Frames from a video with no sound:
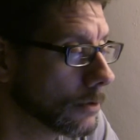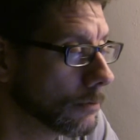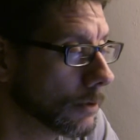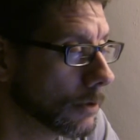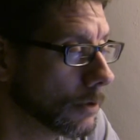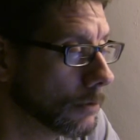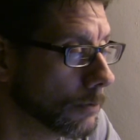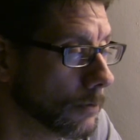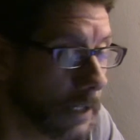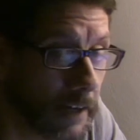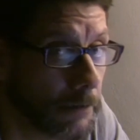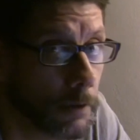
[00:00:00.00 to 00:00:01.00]
Because we're
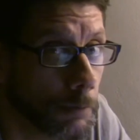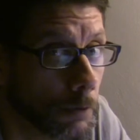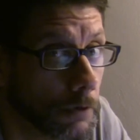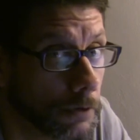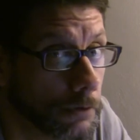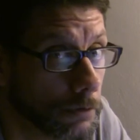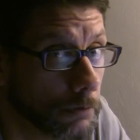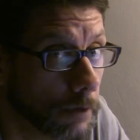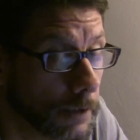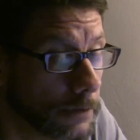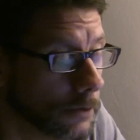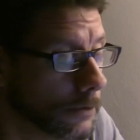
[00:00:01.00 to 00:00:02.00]
definitely more than 2
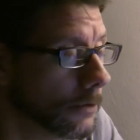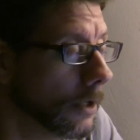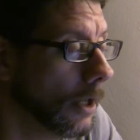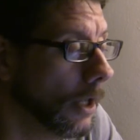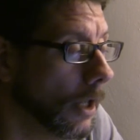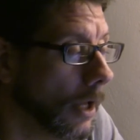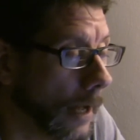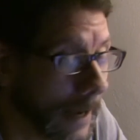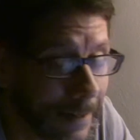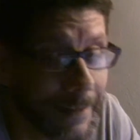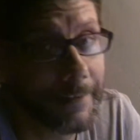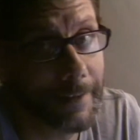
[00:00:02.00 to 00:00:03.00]
races. I
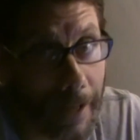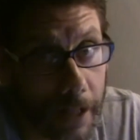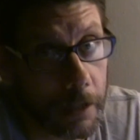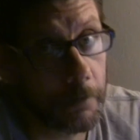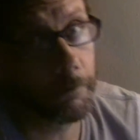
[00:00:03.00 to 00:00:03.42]
can tell